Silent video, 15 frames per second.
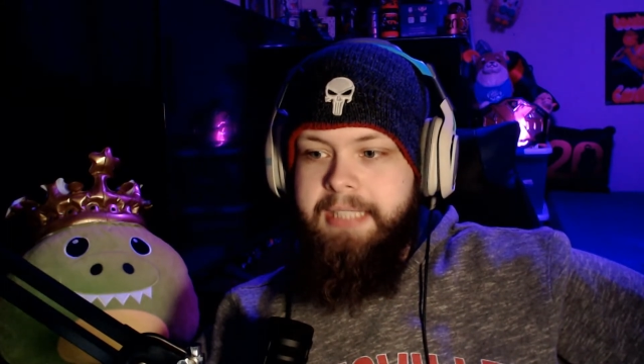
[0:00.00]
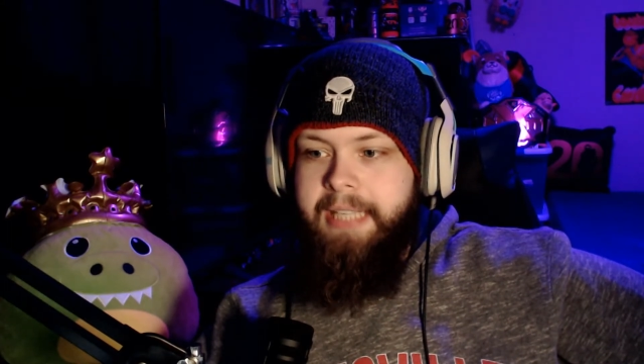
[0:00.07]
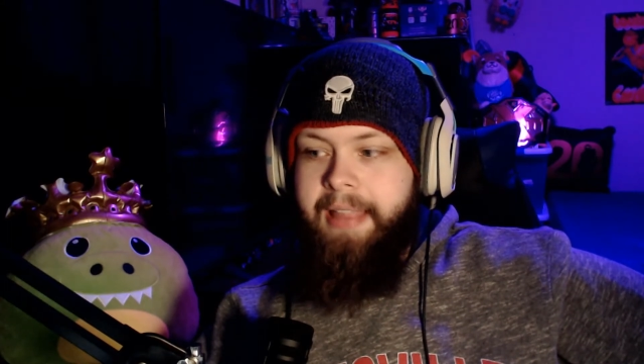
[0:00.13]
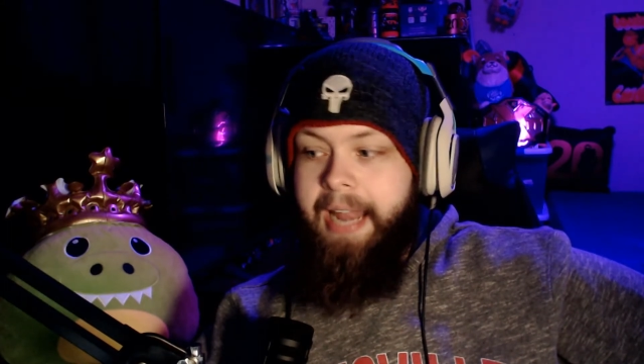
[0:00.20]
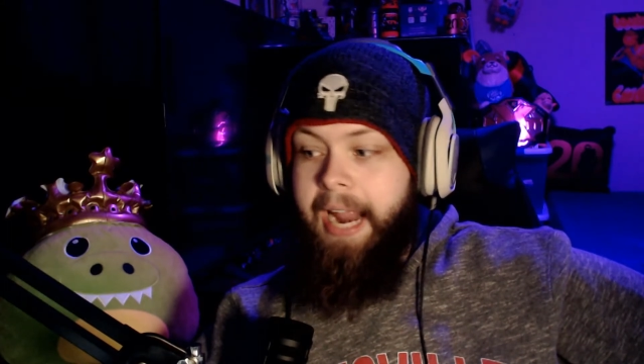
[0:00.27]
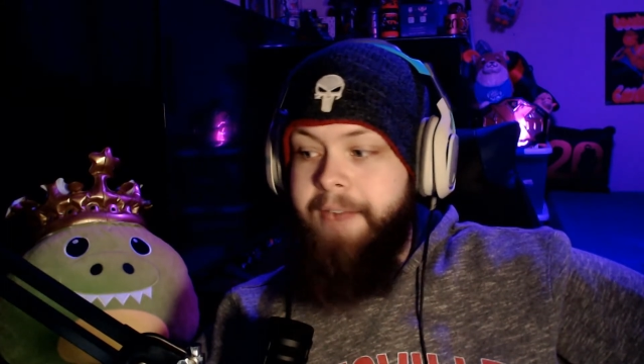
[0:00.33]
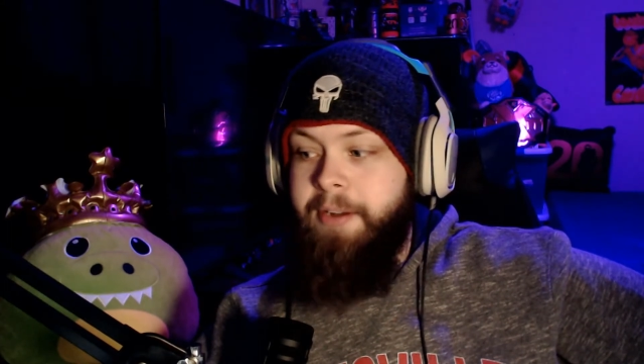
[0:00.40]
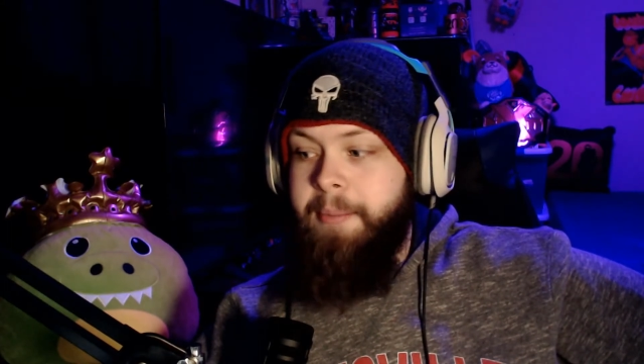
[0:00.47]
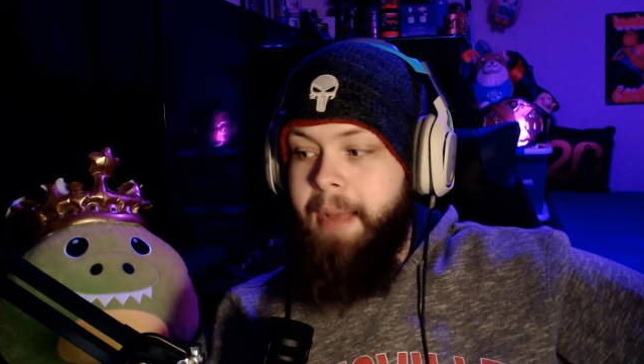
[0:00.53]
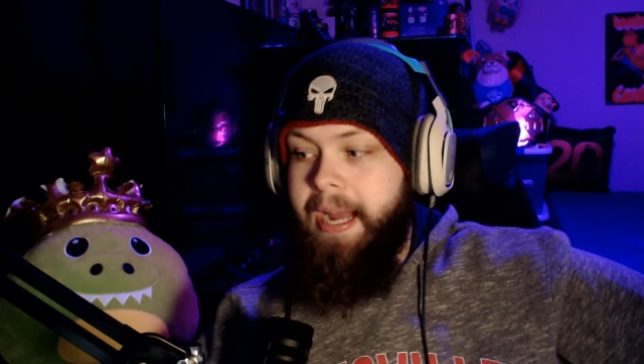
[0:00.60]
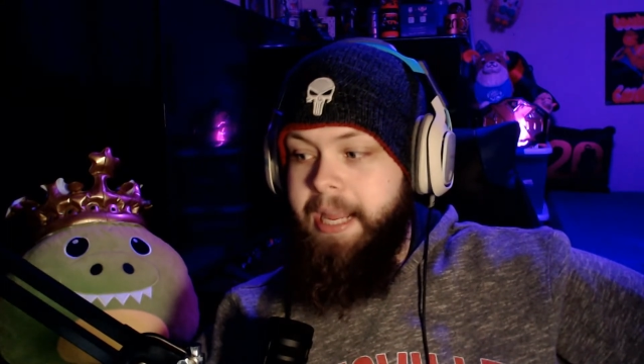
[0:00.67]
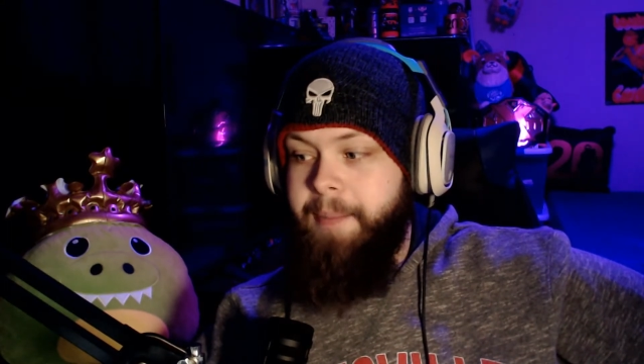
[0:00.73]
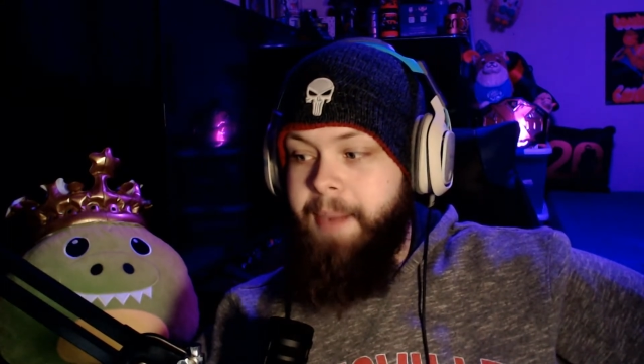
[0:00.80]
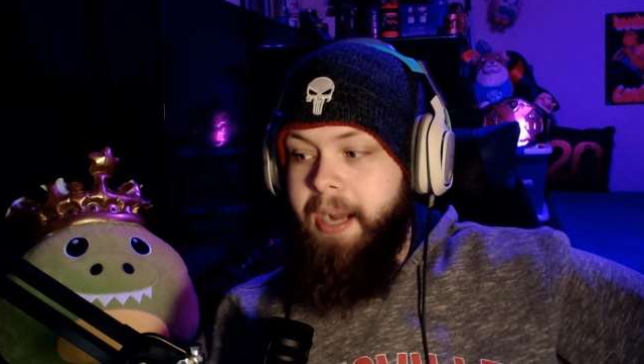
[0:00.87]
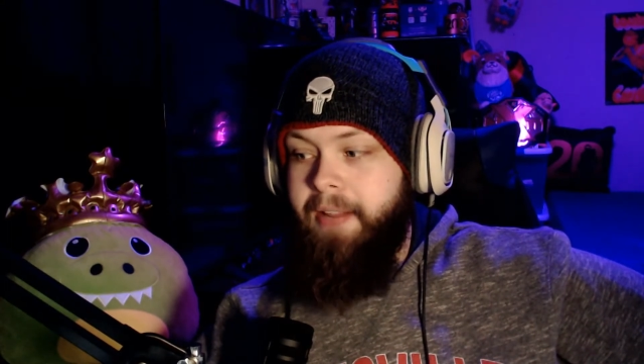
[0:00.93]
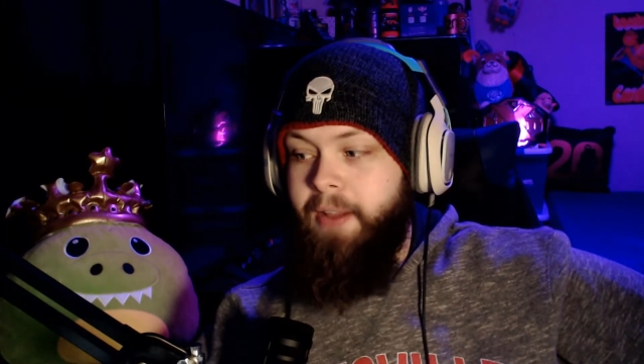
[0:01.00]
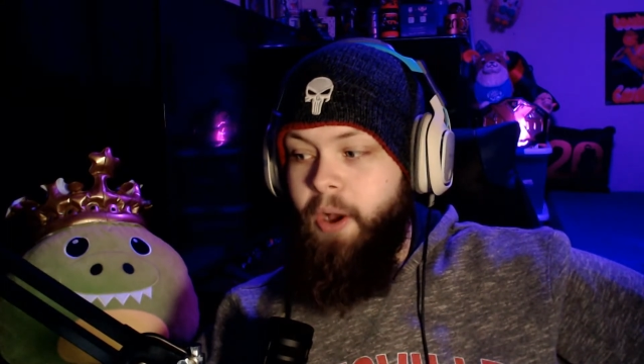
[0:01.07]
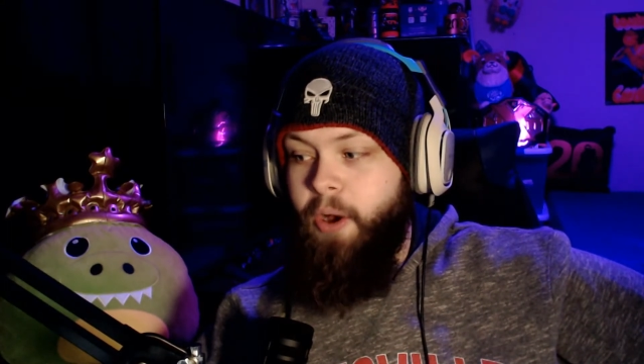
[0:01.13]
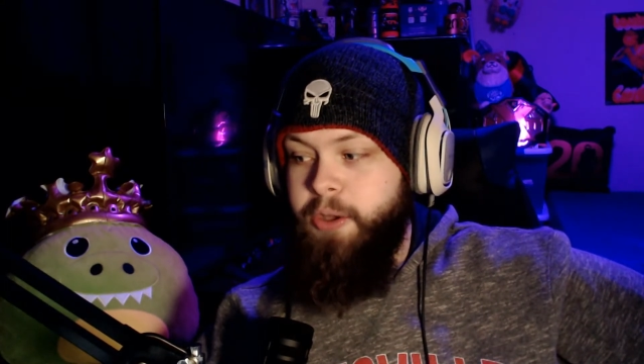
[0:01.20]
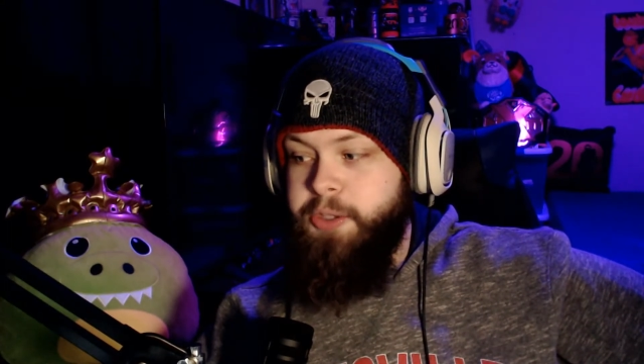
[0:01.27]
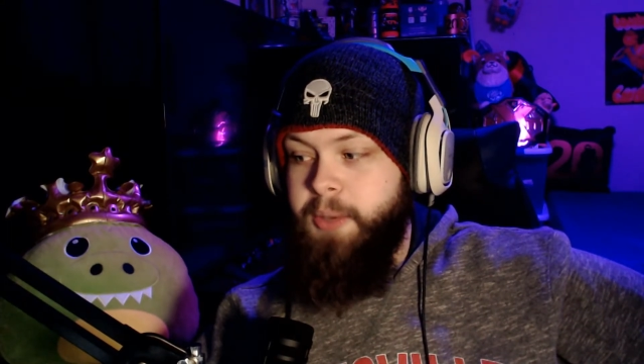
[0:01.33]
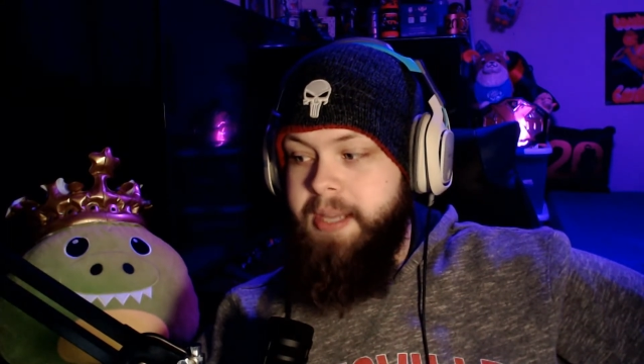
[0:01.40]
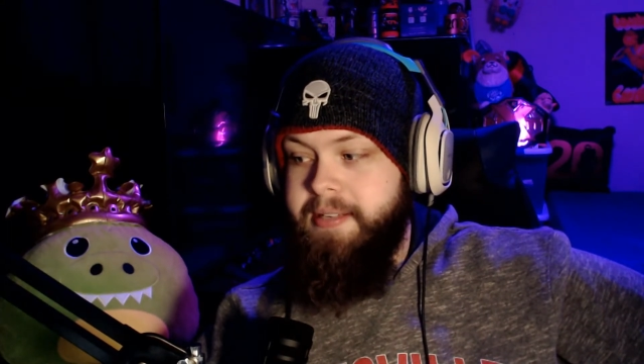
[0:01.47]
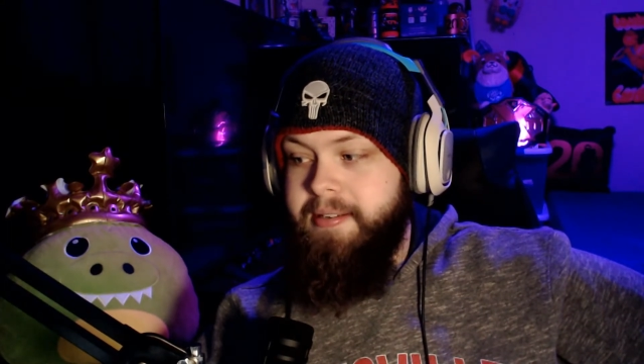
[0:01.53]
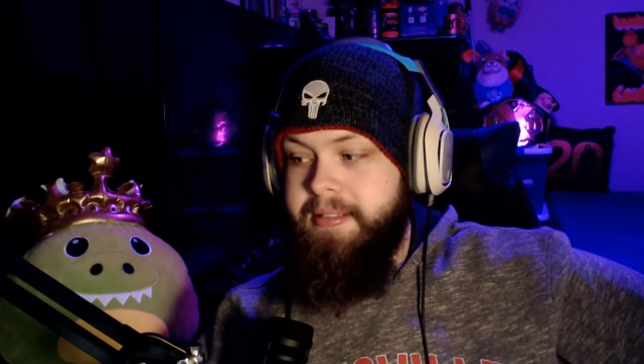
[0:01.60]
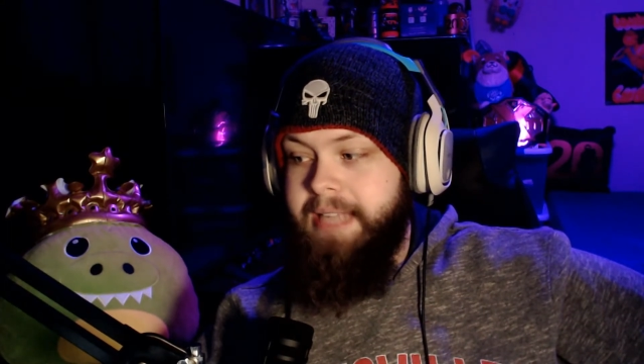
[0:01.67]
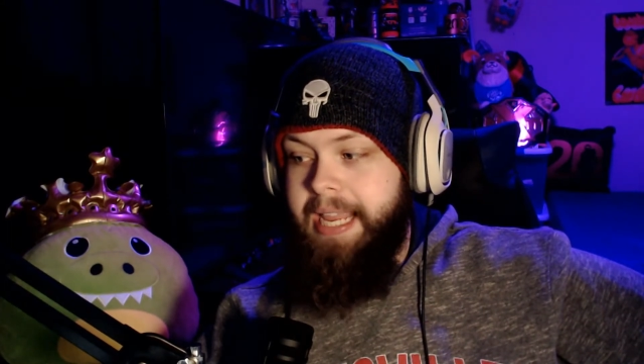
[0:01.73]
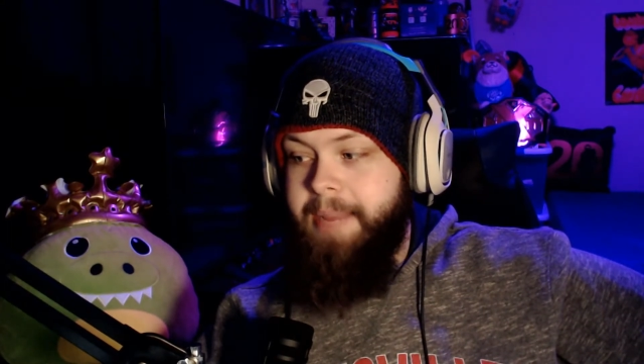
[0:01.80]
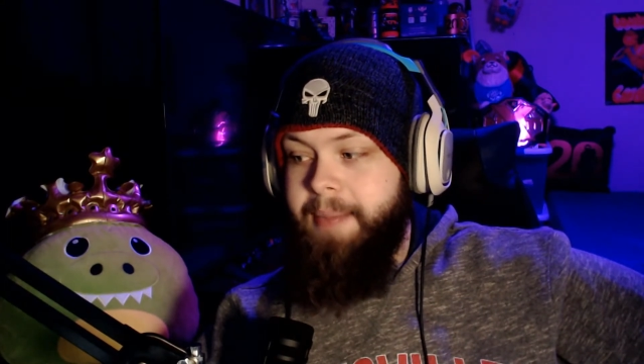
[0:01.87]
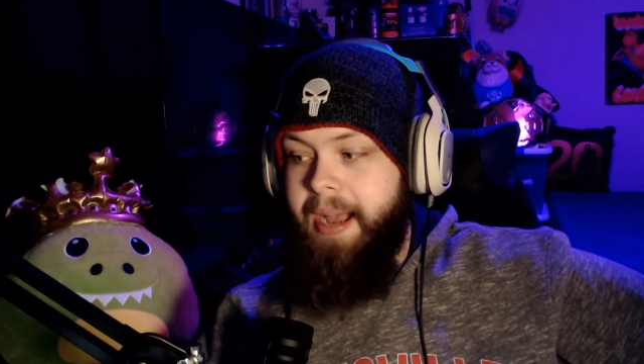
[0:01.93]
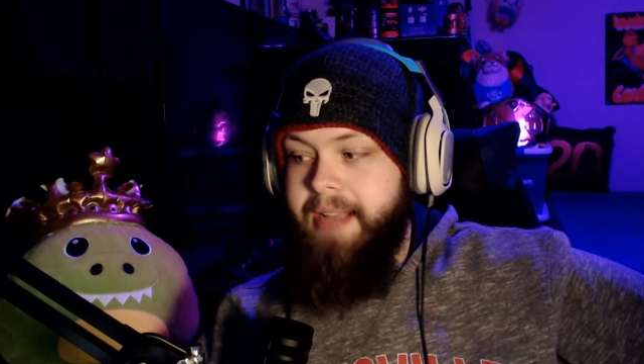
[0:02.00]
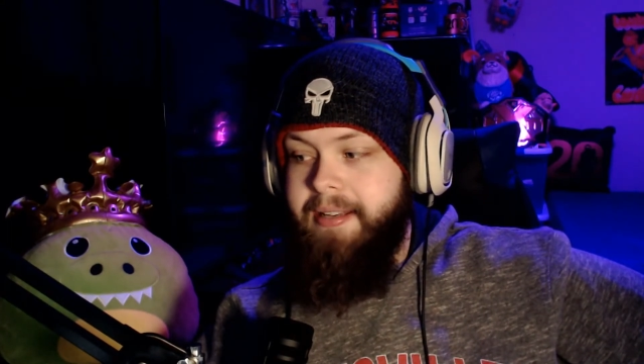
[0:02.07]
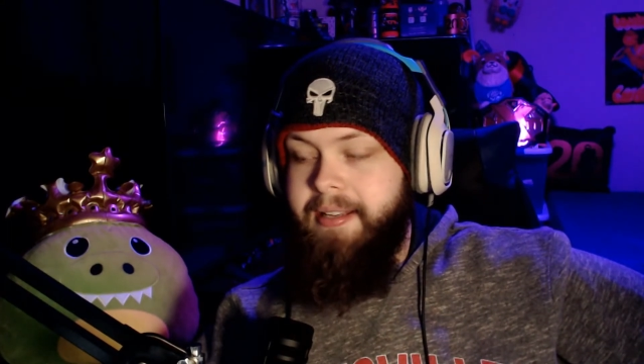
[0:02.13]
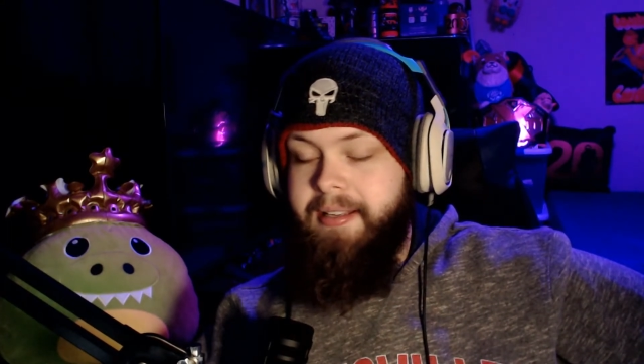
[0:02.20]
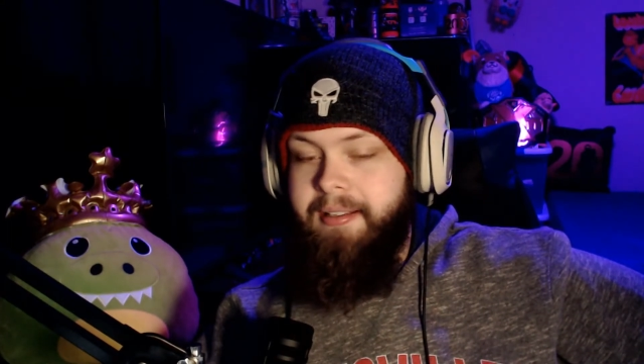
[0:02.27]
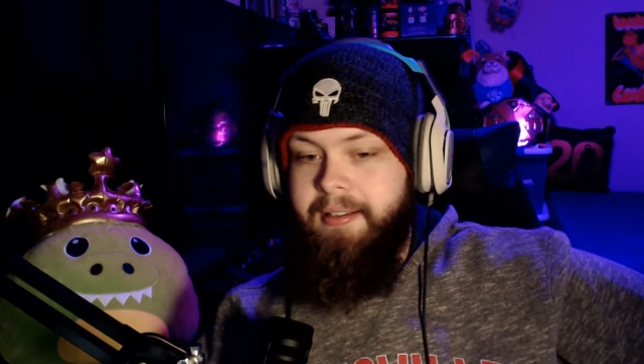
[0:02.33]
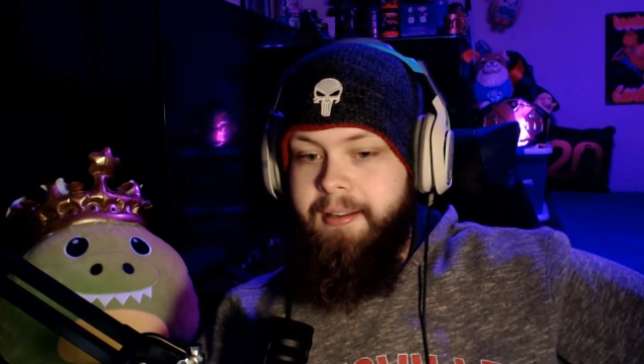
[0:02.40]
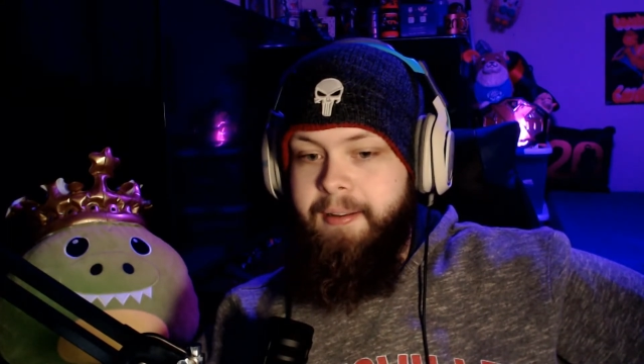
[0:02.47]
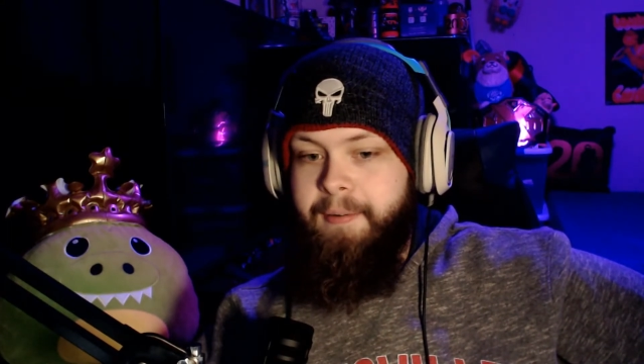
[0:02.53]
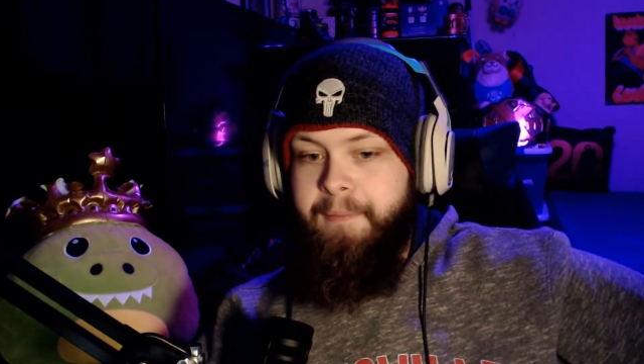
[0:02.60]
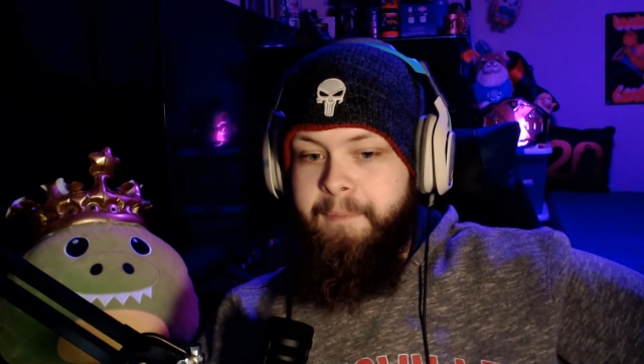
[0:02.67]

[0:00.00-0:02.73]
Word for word: that everybody apparently also has the same idea.